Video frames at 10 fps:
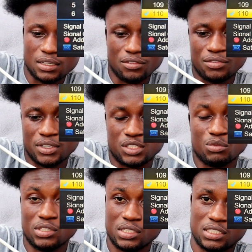If it's
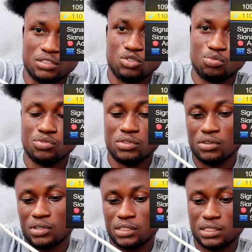MULTITV, you put it
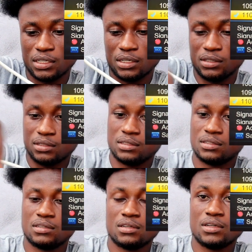on it and then
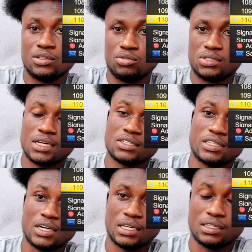you start
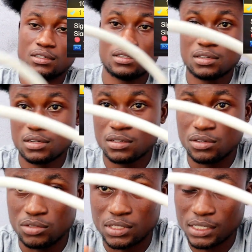tracking.
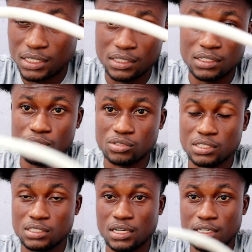You start turning your
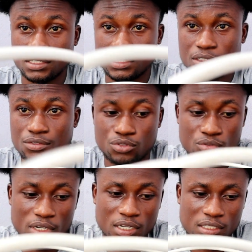satellite dish
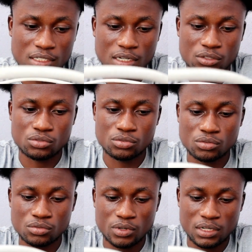to get a signal.
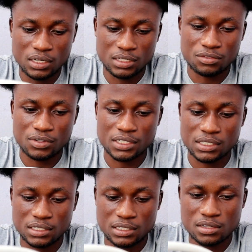So when it
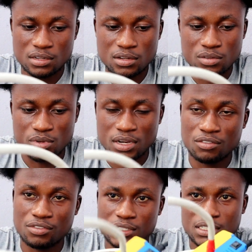flashes, you
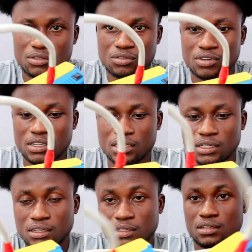have a sound over
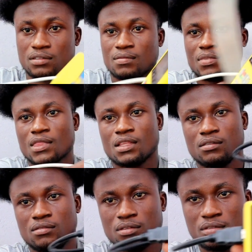here.
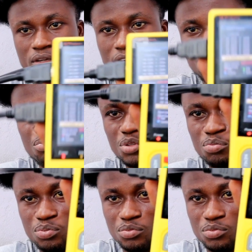You have beep.